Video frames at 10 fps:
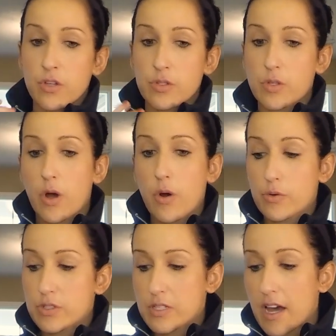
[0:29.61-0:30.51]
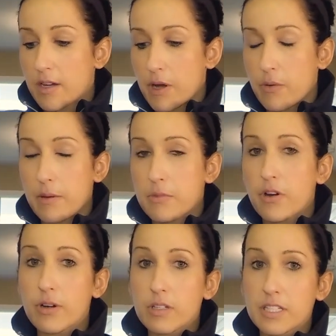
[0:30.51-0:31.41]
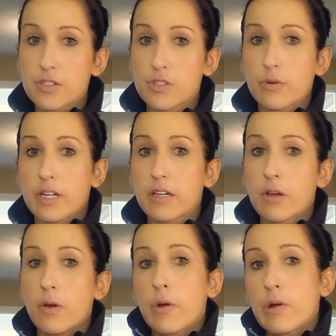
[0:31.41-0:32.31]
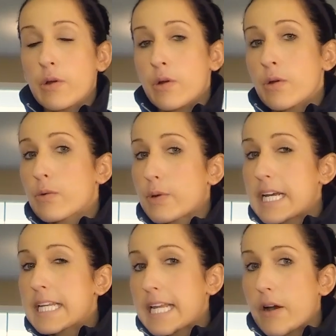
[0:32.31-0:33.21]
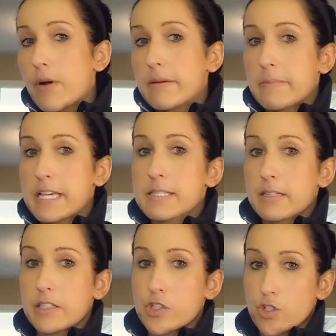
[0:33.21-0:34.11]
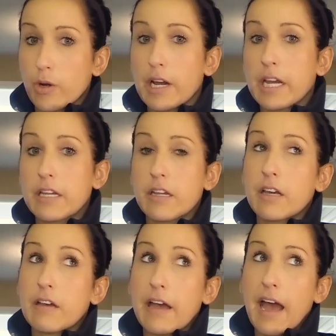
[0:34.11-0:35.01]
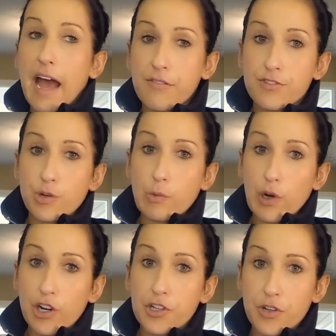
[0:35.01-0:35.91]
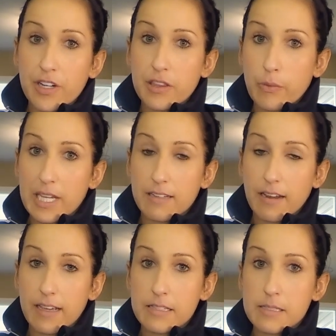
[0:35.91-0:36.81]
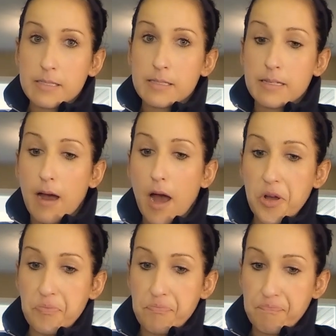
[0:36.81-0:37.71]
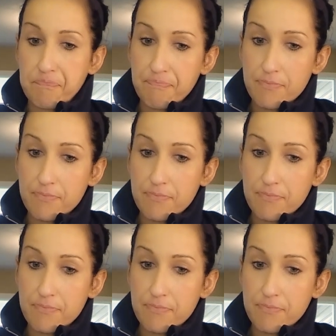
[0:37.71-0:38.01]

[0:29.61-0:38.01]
So to talk about what I'm currently doing, right now I basically train after work during the weeknights. Um,